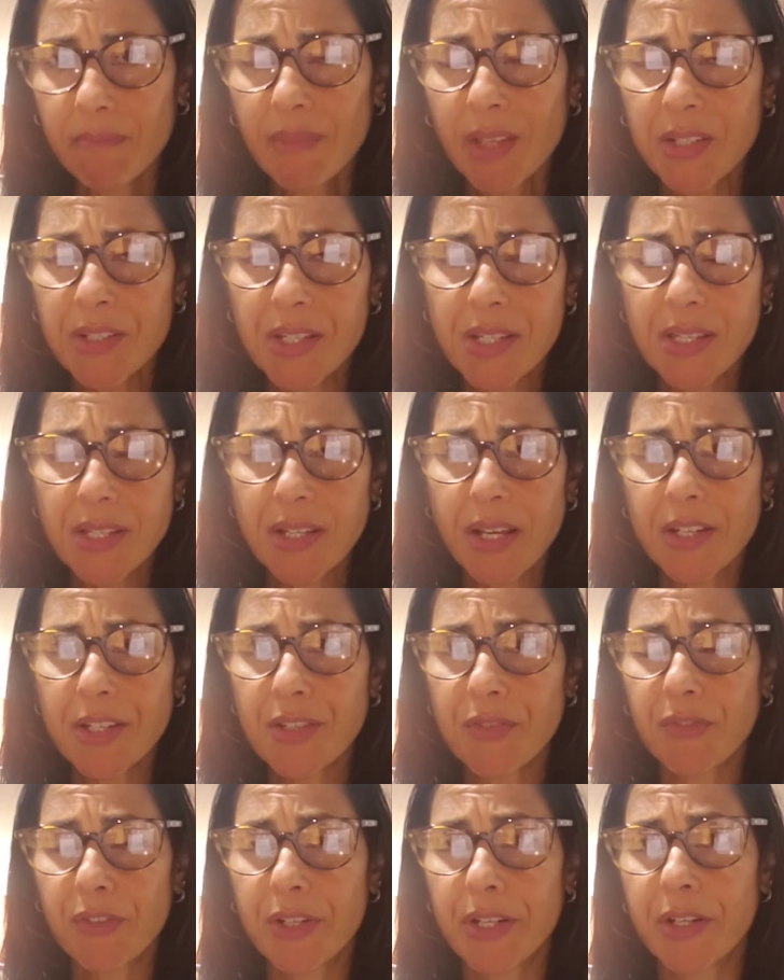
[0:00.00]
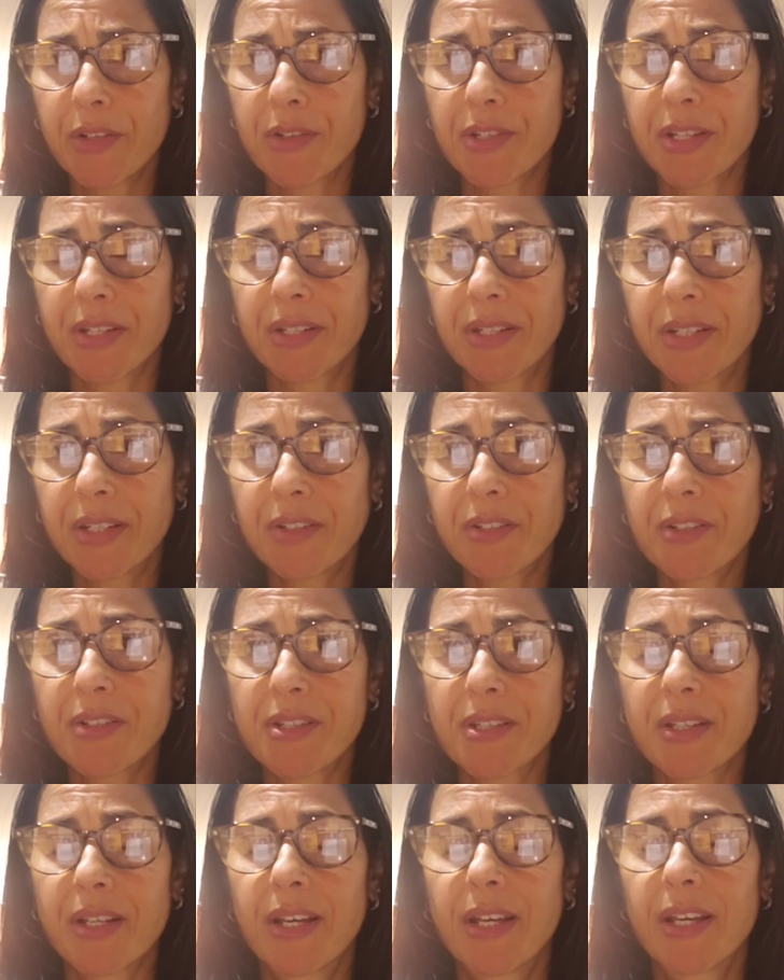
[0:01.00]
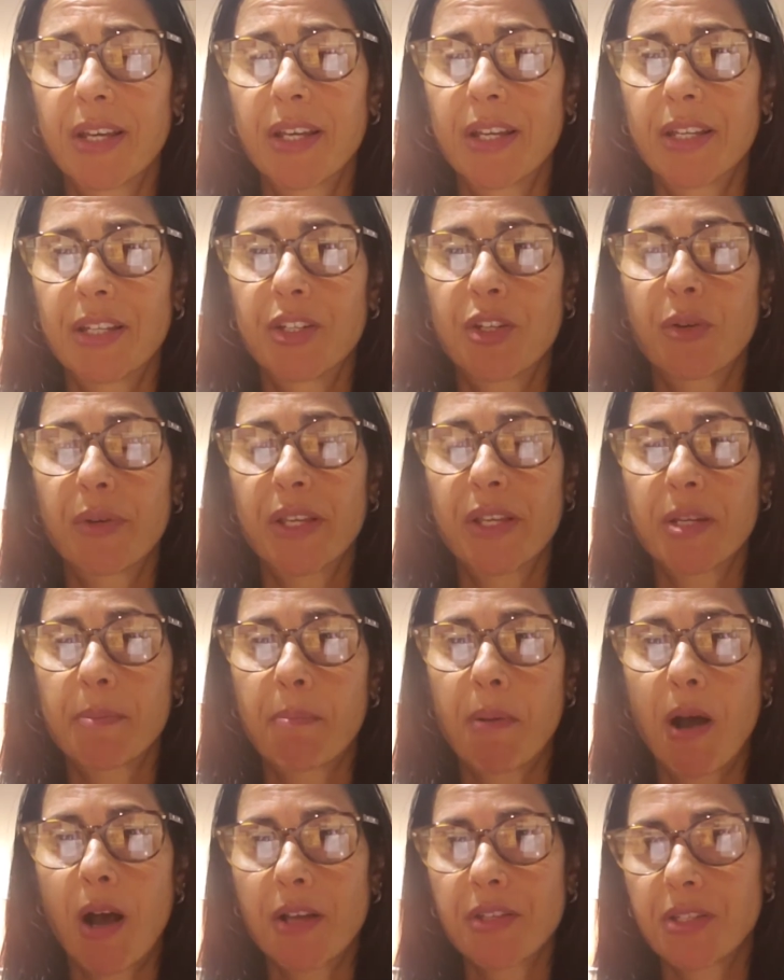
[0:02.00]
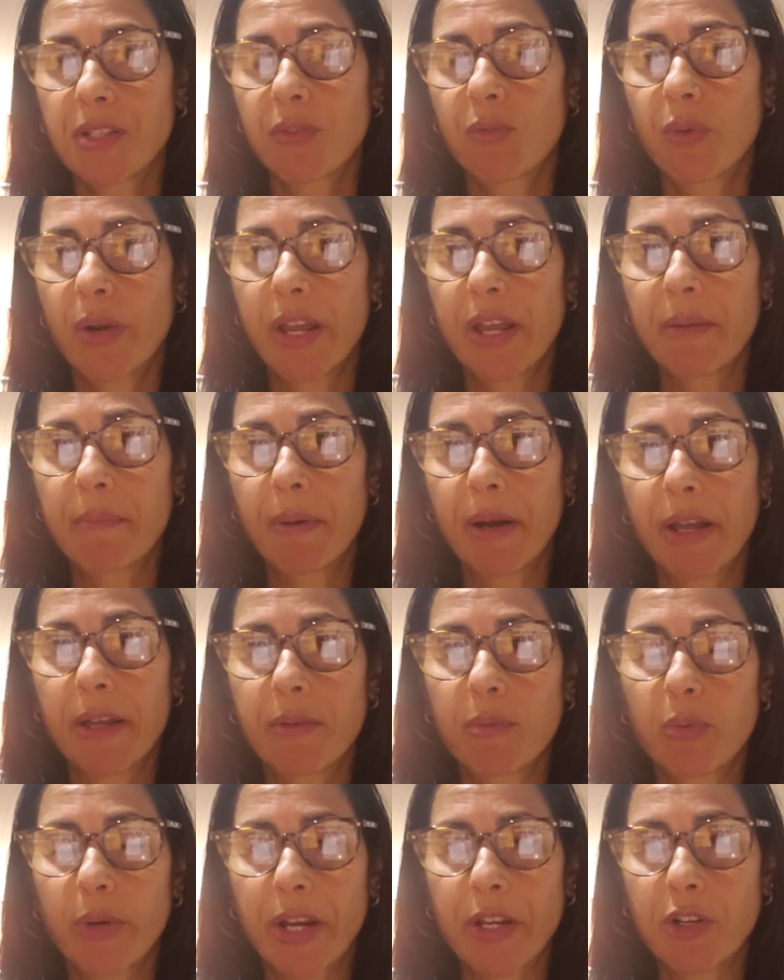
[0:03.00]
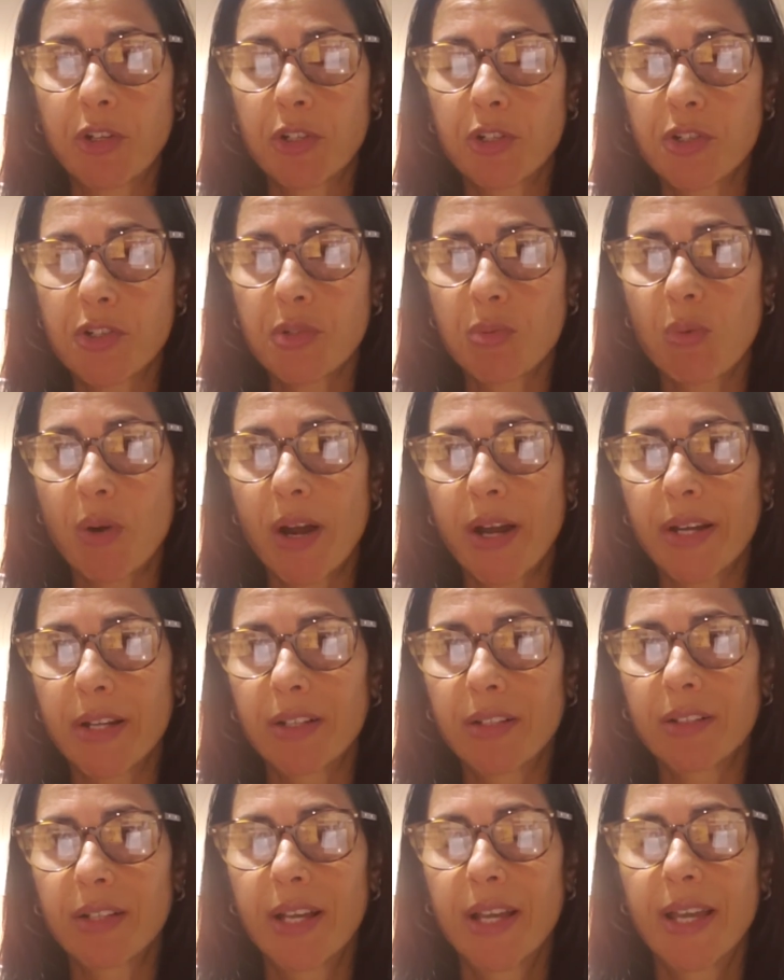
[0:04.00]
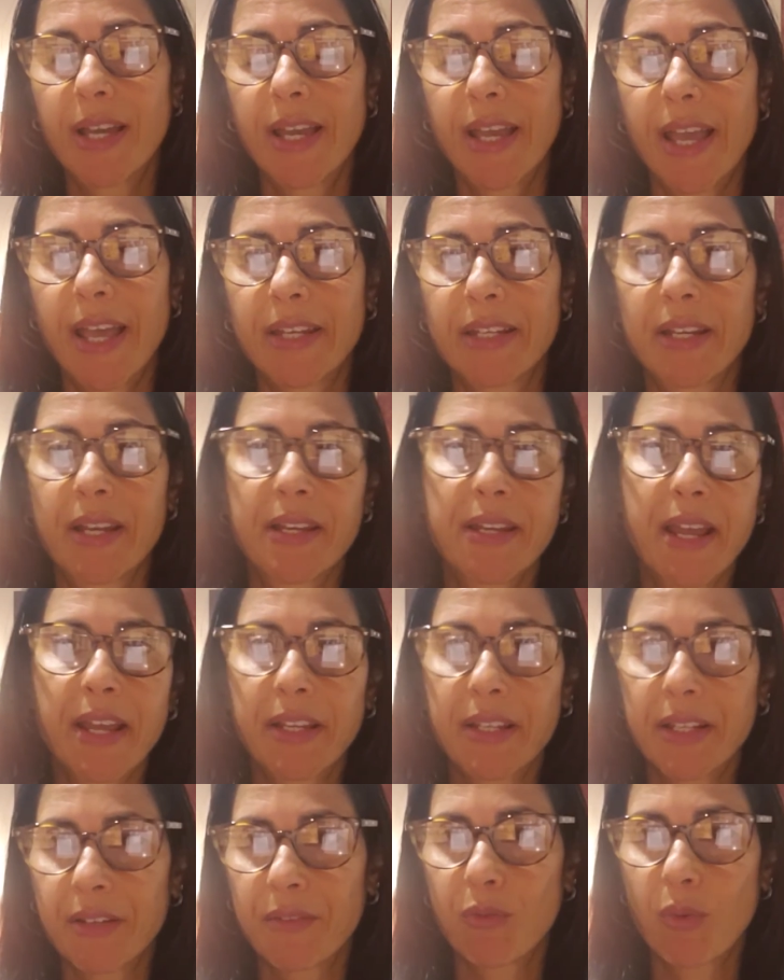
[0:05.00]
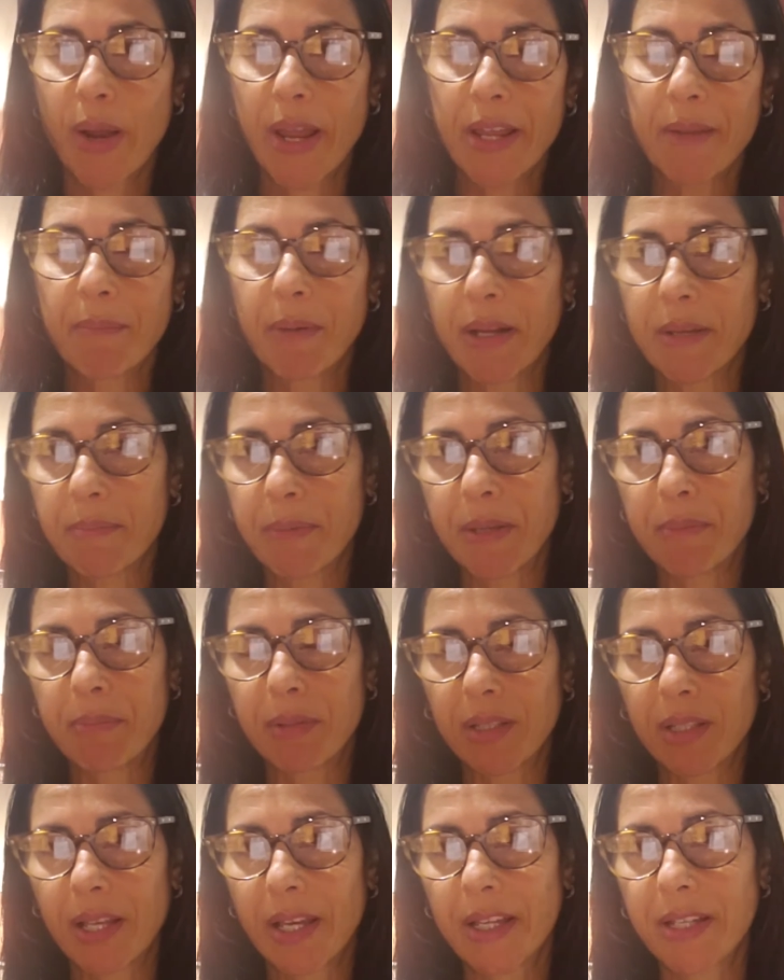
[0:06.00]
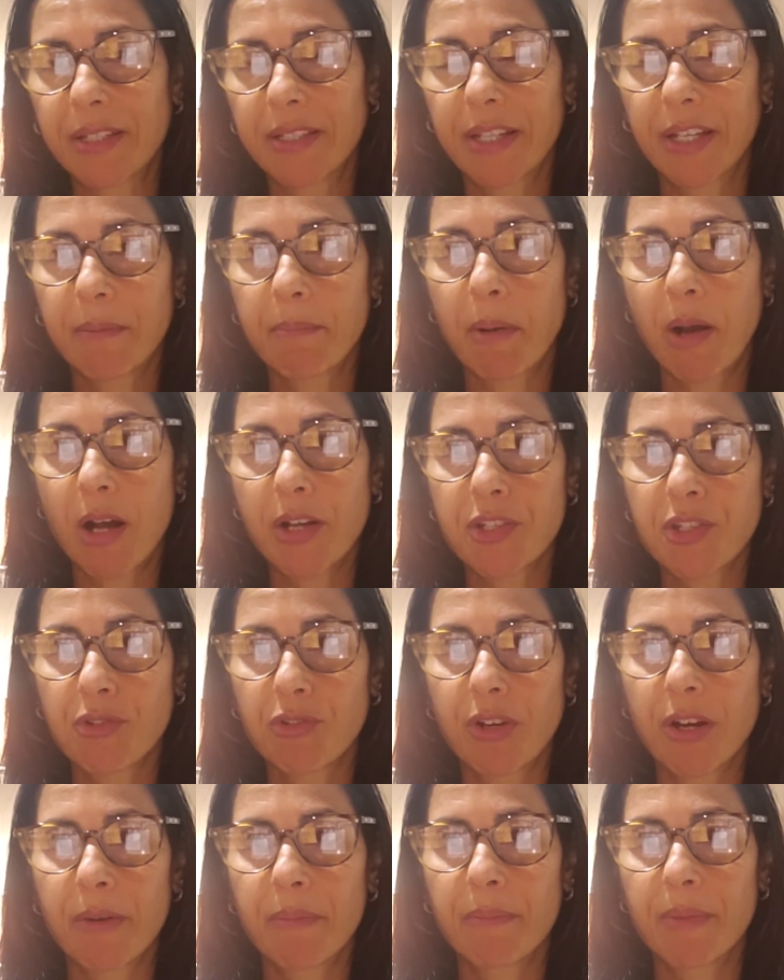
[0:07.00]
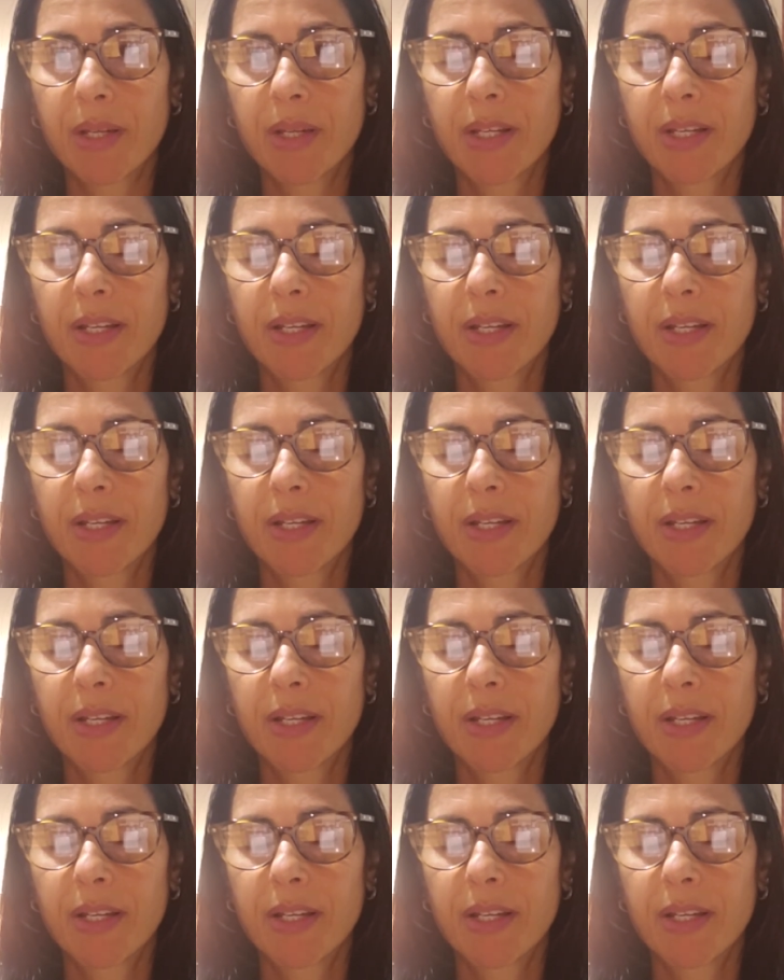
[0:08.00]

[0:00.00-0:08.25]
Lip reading: discussed for years and years, in a positive way by Ray Kurzweil and in a negative way by people like Nick Bostrom,